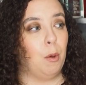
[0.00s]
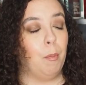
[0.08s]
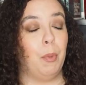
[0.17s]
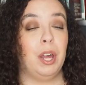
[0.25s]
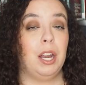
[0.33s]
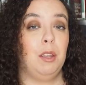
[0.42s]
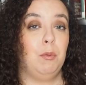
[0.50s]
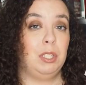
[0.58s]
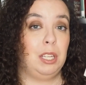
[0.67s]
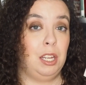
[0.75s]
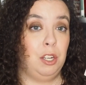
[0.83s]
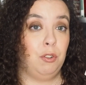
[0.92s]
but it
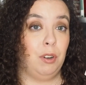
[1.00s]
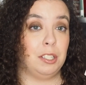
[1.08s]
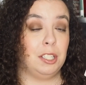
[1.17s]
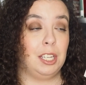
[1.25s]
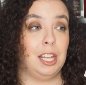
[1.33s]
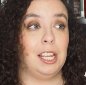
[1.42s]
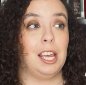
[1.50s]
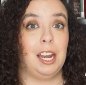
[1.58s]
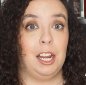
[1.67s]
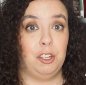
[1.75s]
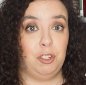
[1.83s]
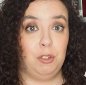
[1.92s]
was interesting, and
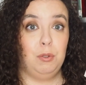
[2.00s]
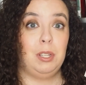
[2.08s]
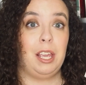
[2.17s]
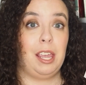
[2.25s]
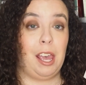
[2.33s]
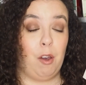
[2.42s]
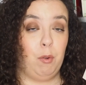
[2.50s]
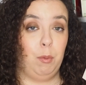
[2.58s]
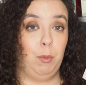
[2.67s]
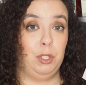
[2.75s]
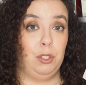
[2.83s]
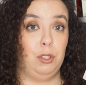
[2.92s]
I do like how it
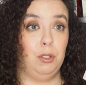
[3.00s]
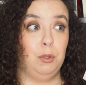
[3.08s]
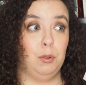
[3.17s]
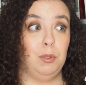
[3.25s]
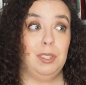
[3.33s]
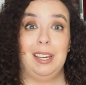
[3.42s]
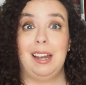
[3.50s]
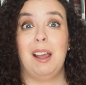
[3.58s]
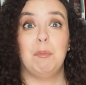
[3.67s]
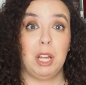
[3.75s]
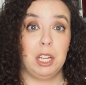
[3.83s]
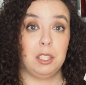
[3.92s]
was used. And
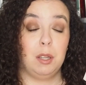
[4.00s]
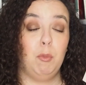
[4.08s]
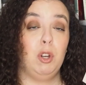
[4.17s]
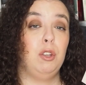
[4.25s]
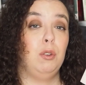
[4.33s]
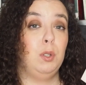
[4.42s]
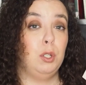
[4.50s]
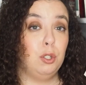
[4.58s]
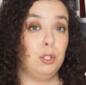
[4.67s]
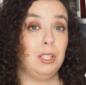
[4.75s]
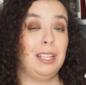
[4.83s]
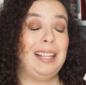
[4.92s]
I'm not someone who
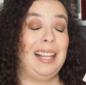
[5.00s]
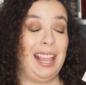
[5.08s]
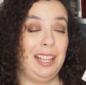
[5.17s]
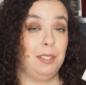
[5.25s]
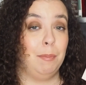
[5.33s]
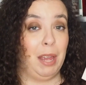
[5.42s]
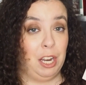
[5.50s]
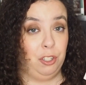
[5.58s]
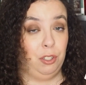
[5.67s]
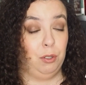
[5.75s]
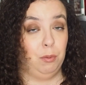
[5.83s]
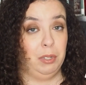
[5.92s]
usually likes
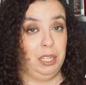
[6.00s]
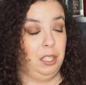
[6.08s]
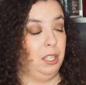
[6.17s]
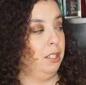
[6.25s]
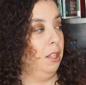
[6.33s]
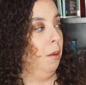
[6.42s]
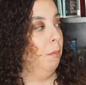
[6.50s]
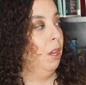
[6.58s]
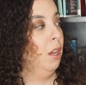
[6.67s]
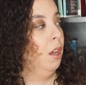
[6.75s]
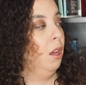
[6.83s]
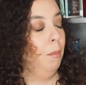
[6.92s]
magical realism,
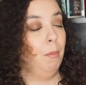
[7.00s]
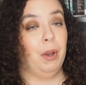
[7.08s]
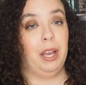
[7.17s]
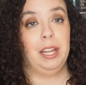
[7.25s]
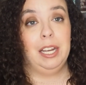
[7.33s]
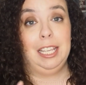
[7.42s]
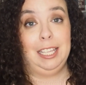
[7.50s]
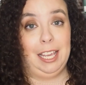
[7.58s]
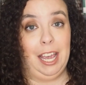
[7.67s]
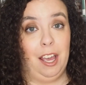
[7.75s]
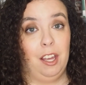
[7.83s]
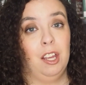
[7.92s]
but
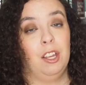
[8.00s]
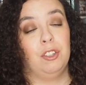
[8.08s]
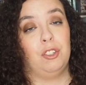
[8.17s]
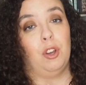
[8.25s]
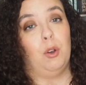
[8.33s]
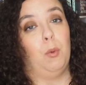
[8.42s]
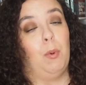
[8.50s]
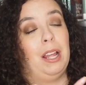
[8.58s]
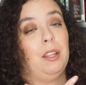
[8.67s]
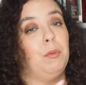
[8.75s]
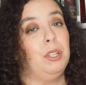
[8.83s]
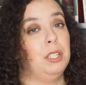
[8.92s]
yeah. So
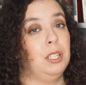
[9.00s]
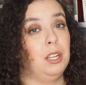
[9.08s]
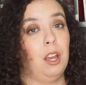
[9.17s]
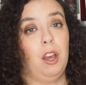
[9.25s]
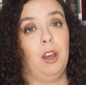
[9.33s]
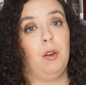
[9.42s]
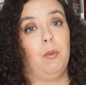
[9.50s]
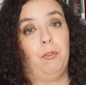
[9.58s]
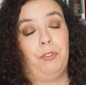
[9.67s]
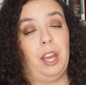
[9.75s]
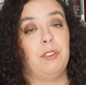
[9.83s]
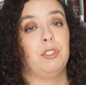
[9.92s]
while it wasn't a
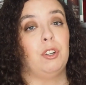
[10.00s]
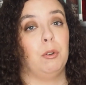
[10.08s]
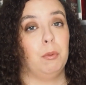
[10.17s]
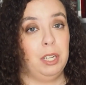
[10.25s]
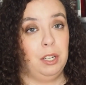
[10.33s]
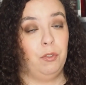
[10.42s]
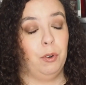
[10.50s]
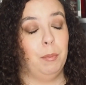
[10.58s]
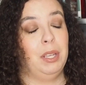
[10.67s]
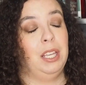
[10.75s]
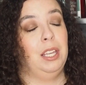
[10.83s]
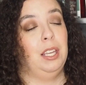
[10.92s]
five star read for
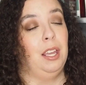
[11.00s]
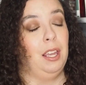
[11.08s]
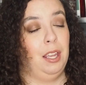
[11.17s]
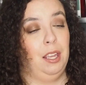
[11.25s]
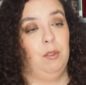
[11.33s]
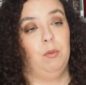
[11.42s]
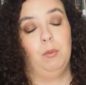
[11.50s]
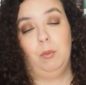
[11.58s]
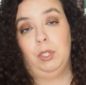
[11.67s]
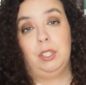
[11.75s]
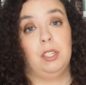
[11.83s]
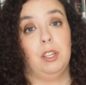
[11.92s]
me, it
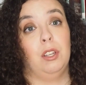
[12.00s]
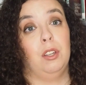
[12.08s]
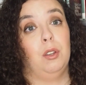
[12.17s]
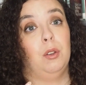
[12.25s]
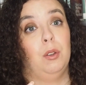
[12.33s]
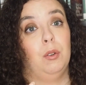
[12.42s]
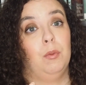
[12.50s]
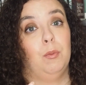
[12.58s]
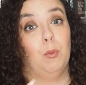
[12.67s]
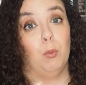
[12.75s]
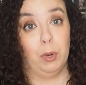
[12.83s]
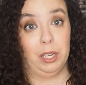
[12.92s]
was still
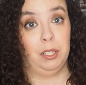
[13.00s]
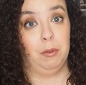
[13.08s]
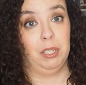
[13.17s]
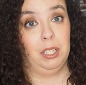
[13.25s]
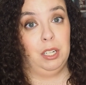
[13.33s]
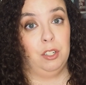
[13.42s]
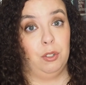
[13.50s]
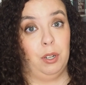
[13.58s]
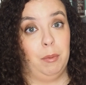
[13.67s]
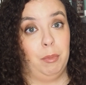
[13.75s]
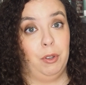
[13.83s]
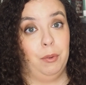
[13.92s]
really, really
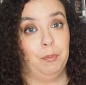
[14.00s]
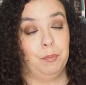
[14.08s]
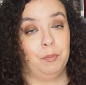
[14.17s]
enjoyable.